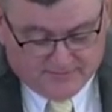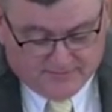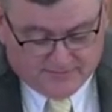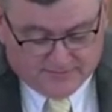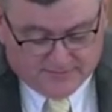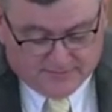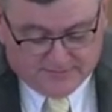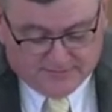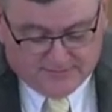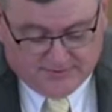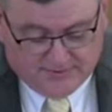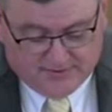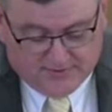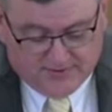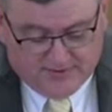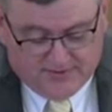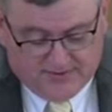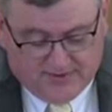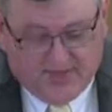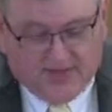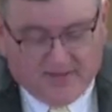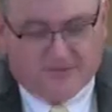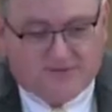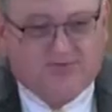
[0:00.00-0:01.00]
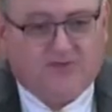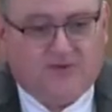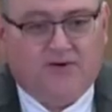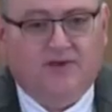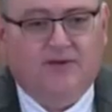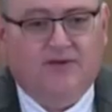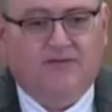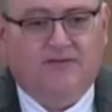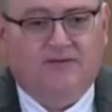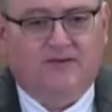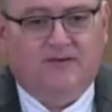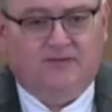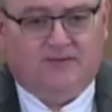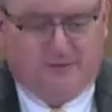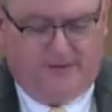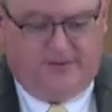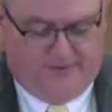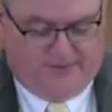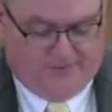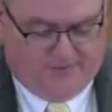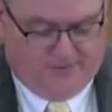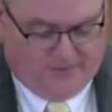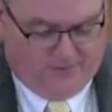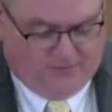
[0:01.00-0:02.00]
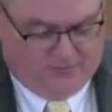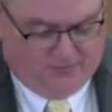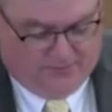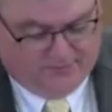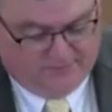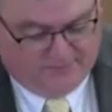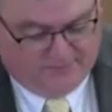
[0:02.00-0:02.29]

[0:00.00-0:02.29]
Sterling, yeah, Sterling says, "I ain't old."